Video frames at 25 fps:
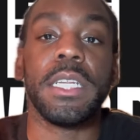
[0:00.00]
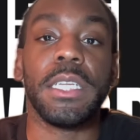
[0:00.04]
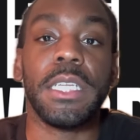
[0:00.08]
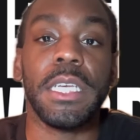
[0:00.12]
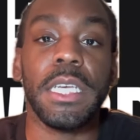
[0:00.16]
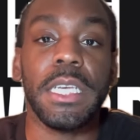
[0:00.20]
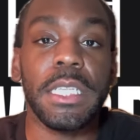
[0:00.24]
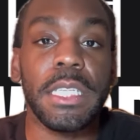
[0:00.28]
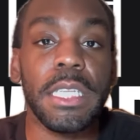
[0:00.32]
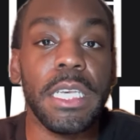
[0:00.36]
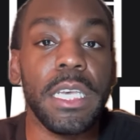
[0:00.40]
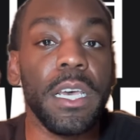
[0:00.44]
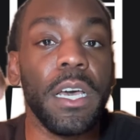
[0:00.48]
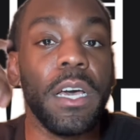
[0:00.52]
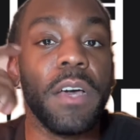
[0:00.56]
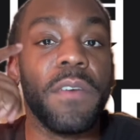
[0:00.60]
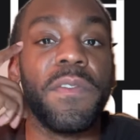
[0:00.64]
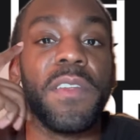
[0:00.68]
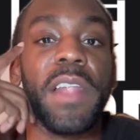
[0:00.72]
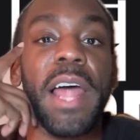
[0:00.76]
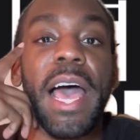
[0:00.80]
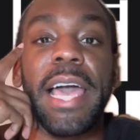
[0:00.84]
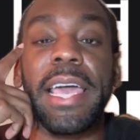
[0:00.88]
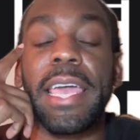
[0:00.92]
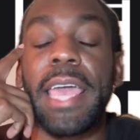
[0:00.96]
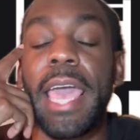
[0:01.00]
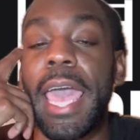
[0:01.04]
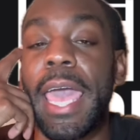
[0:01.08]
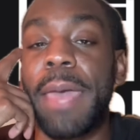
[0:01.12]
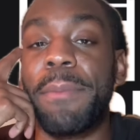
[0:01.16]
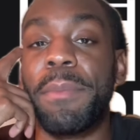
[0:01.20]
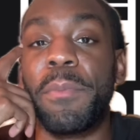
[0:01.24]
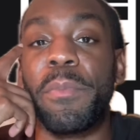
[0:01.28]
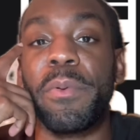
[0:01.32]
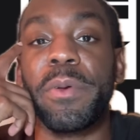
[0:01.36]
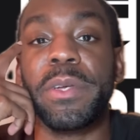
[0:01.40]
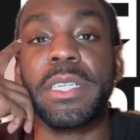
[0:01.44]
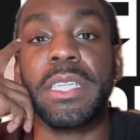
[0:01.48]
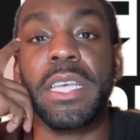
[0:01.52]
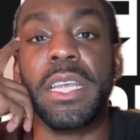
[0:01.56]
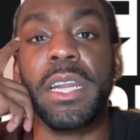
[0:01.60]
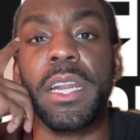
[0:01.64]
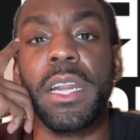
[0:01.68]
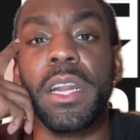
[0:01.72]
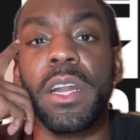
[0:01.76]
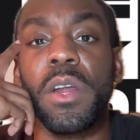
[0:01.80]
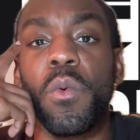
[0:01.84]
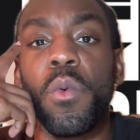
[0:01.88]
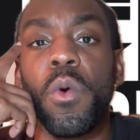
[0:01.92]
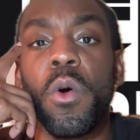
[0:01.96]
DC Young Fly came and presented
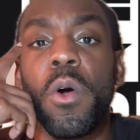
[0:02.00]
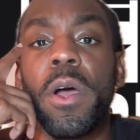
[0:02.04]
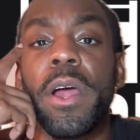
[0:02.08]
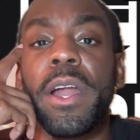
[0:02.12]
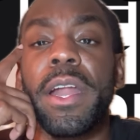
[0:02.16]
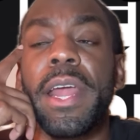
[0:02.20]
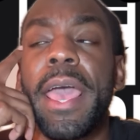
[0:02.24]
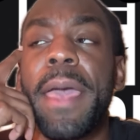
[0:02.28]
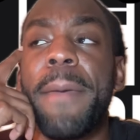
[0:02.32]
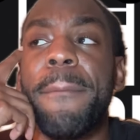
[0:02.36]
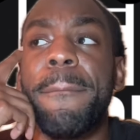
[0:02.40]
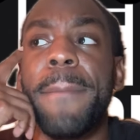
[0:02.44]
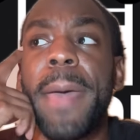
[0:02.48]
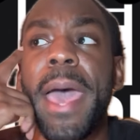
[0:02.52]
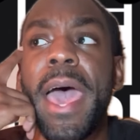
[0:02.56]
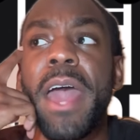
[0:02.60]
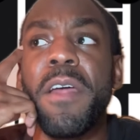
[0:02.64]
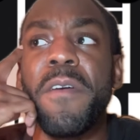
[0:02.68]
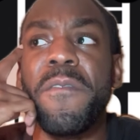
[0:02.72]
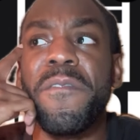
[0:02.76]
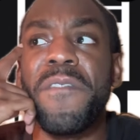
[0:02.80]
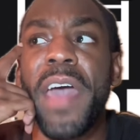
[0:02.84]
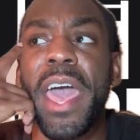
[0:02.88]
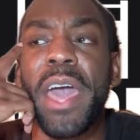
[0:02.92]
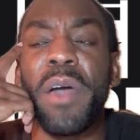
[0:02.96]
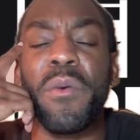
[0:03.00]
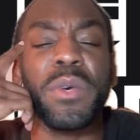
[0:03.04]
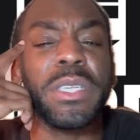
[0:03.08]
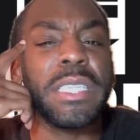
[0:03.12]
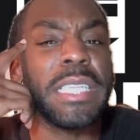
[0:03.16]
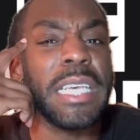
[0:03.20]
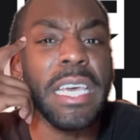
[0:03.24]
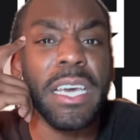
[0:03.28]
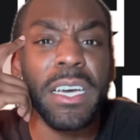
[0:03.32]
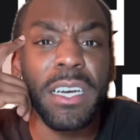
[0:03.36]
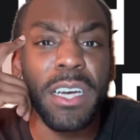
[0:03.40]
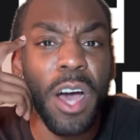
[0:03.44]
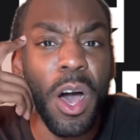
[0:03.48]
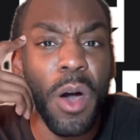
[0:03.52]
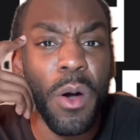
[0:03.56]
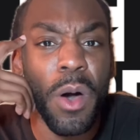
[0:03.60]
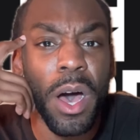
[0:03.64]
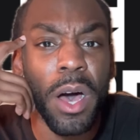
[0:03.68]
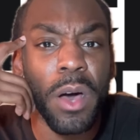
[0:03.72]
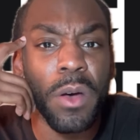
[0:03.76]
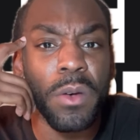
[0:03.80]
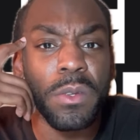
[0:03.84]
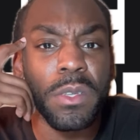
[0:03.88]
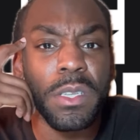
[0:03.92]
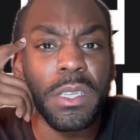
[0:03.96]
an award. And matter of fact, was he a
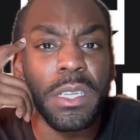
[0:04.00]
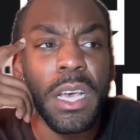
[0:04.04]
co-host?